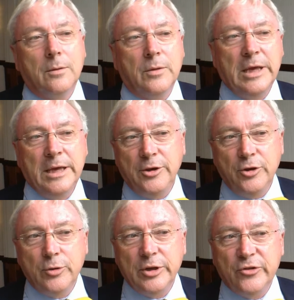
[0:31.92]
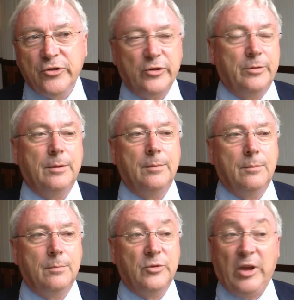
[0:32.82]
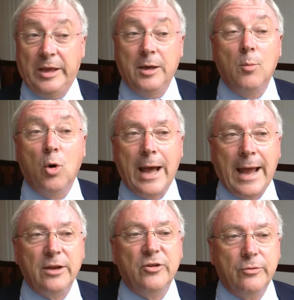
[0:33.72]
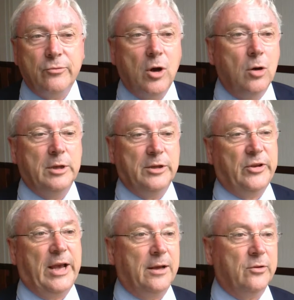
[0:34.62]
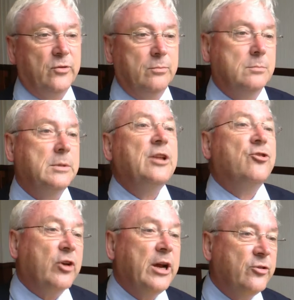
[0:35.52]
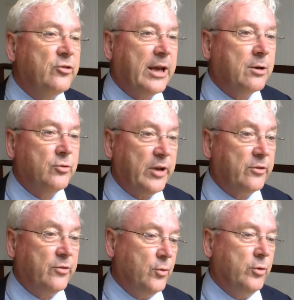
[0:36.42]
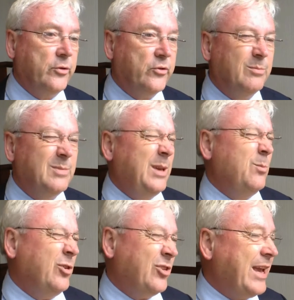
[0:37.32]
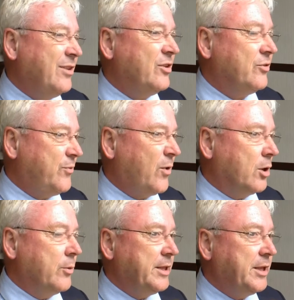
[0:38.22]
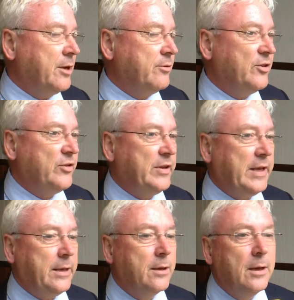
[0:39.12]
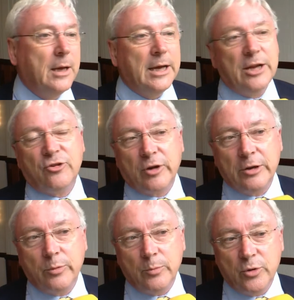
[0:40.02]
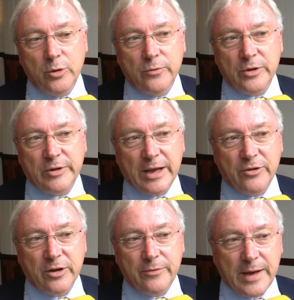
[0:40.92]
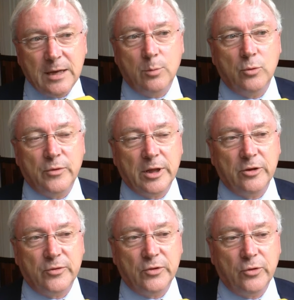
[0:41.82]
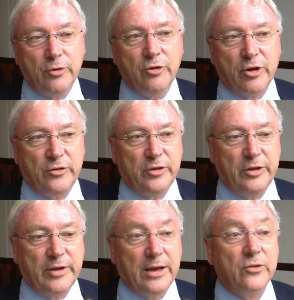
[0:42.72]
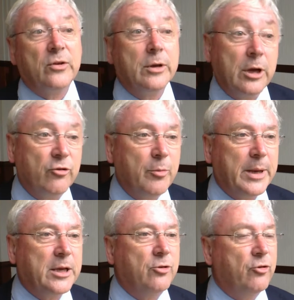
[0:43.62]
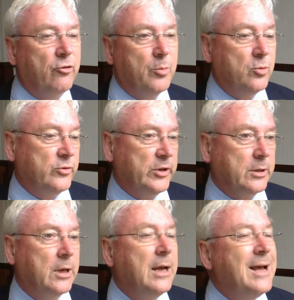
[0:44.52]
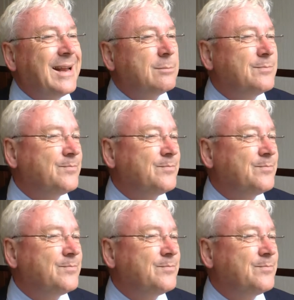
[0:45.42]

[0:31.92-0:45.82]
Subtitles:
The EU is taking a more active role in tax. It's trying to tackle tax avoidance, in which case it's following the OECD. It's trying to improve the data available for those of us who are interested in tax, country by country reporting. Now,